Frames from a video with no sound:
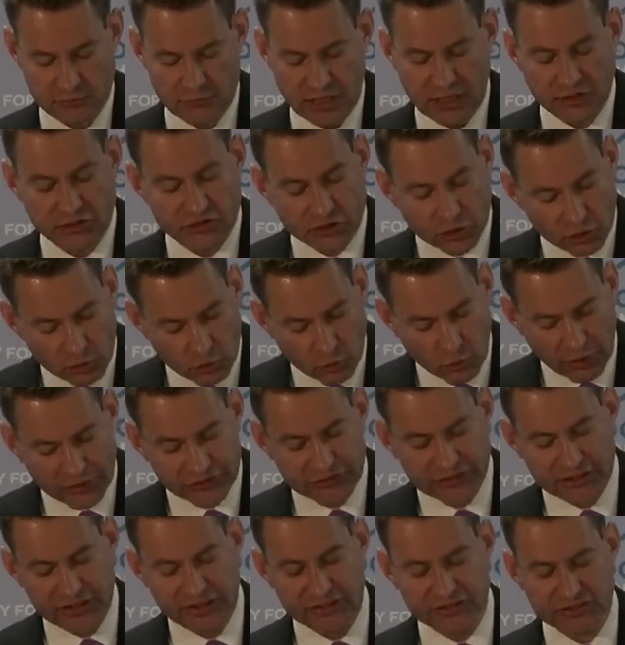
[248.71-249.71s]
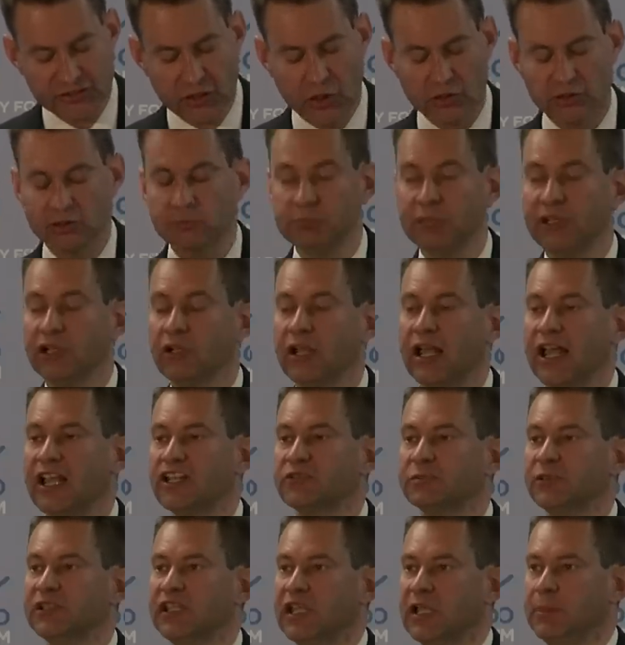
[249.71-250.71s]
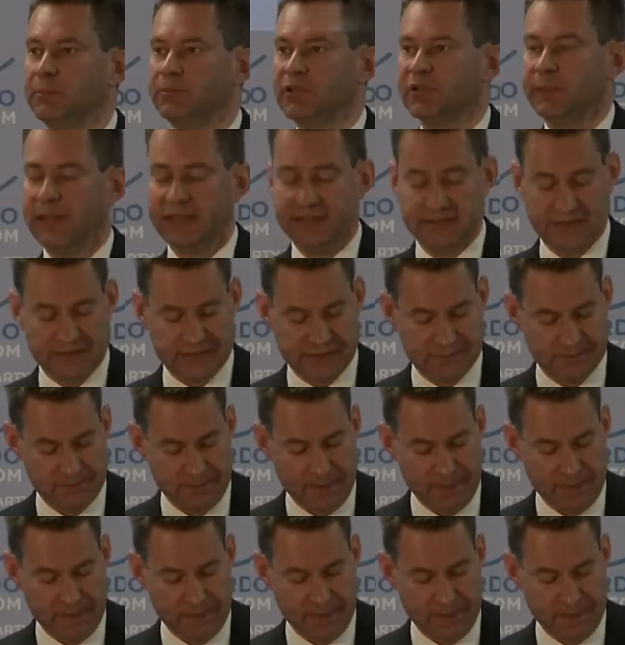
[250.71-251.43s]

And so once the Scotland Bill has been implemented,